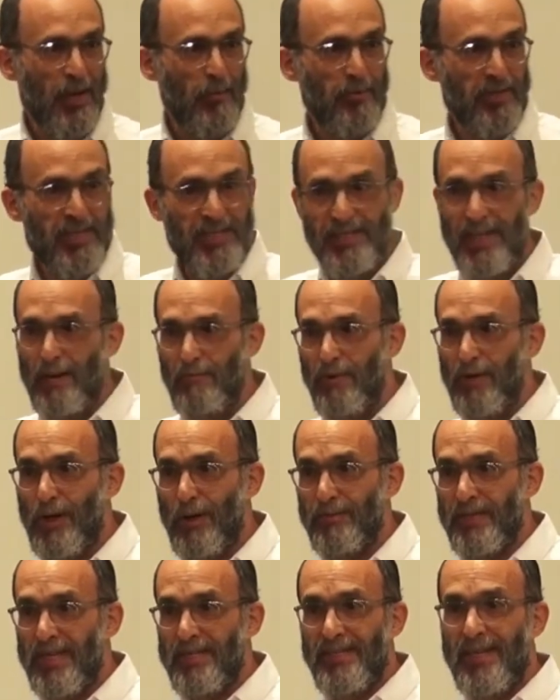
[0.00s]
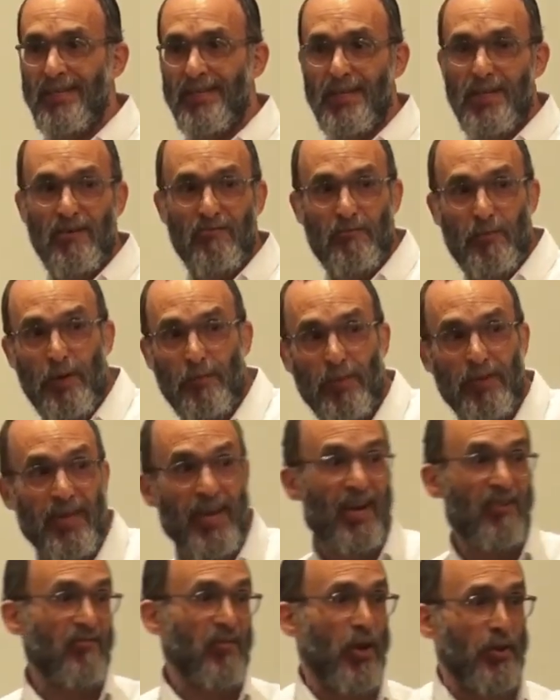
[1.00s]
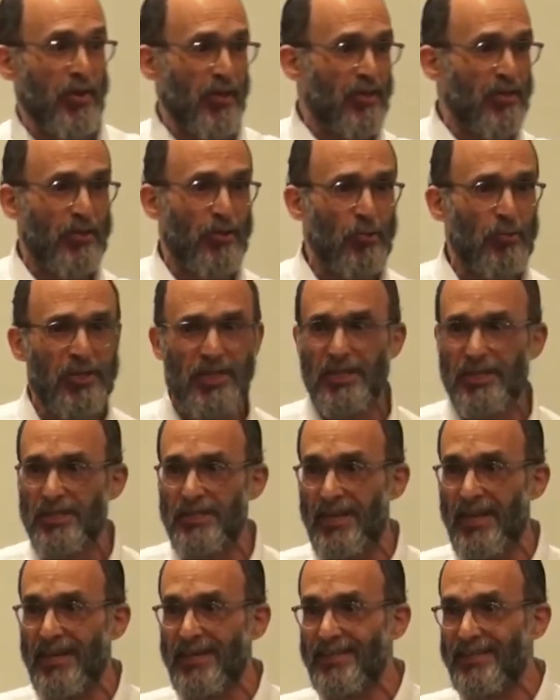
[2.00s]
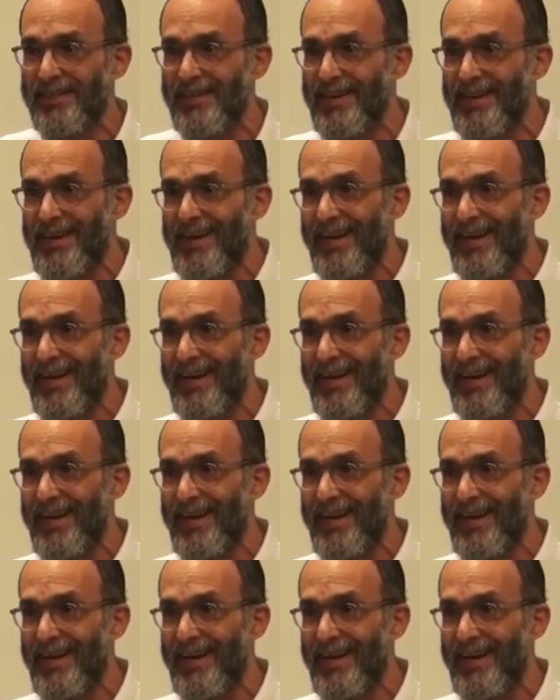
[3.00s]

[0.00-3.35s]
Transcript: but the state becomes identity of people that have nothing to do with the state,